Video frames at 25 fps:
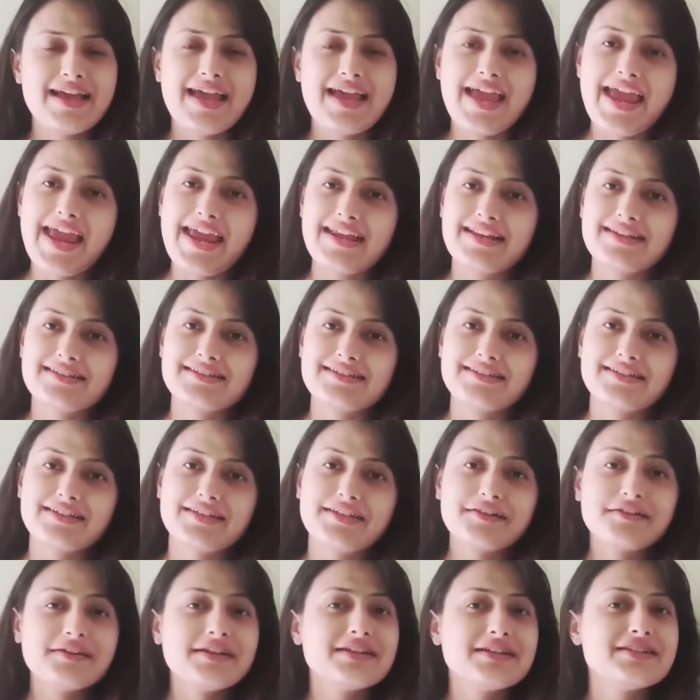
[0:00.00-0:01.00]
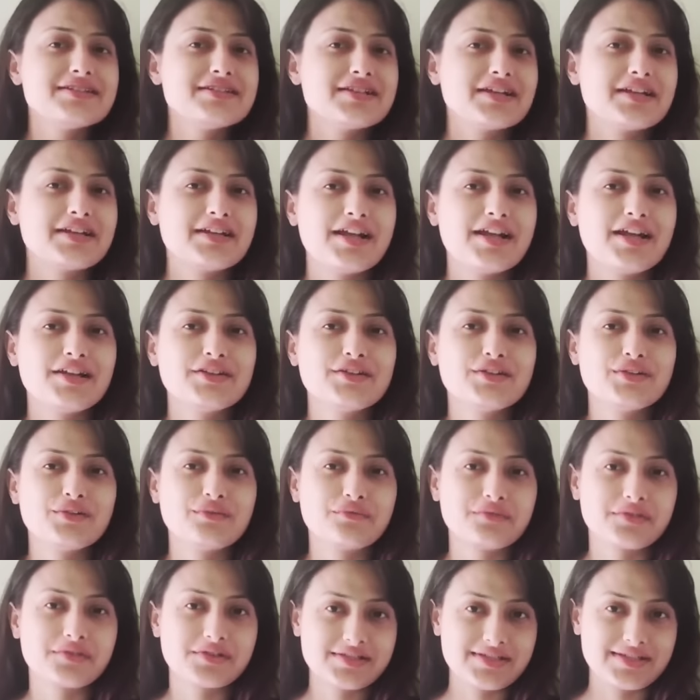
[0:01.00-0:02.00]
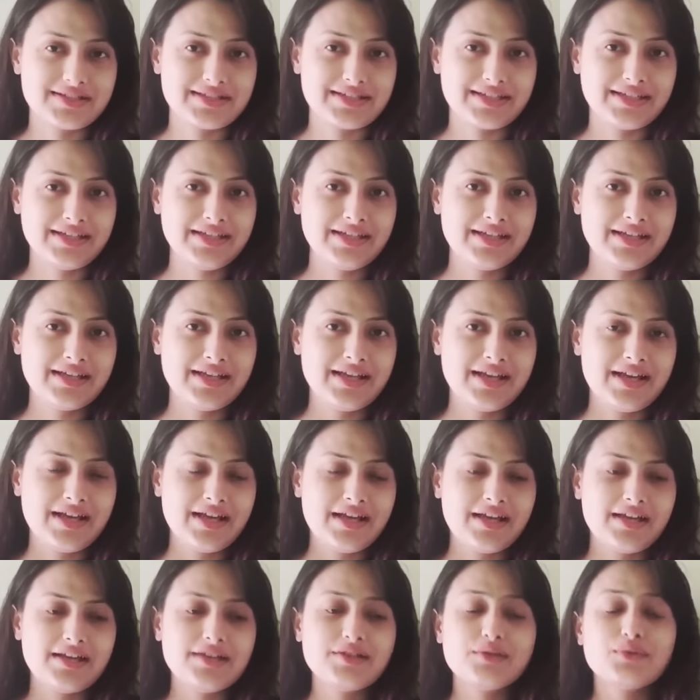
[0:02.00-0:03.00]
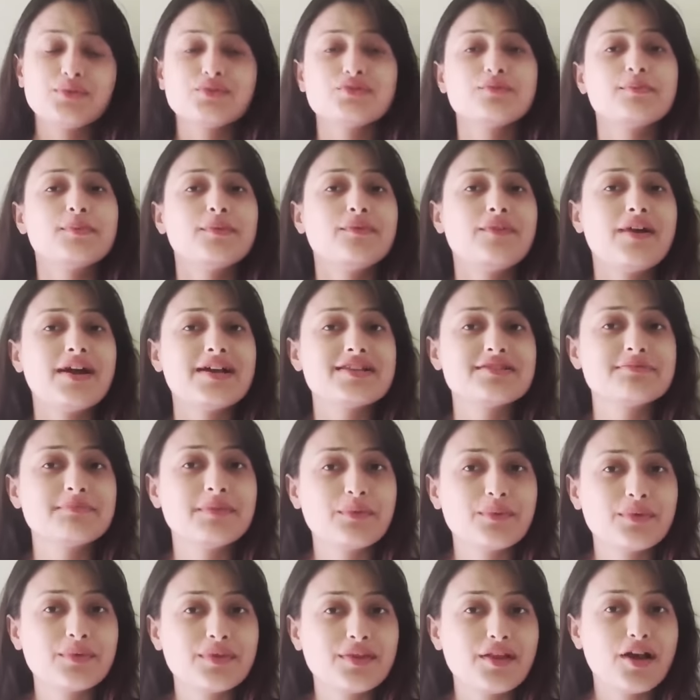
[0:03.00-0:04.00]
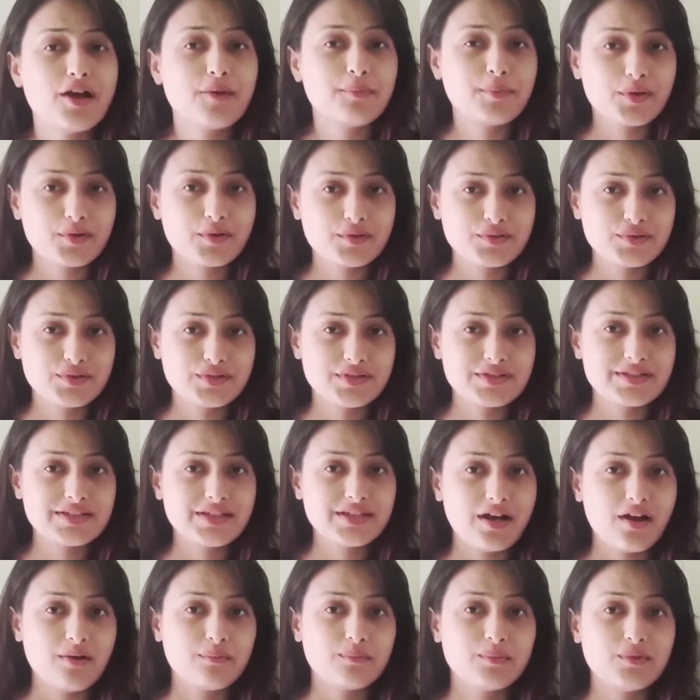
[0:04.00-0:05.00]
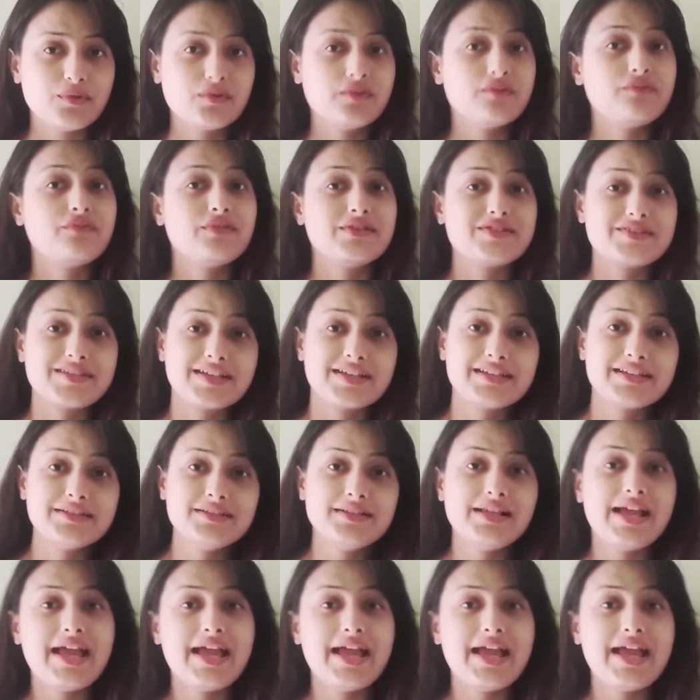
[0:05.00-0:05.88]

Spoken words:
And here in Jagan Nath University, it also provides me with the opportunity of both the physical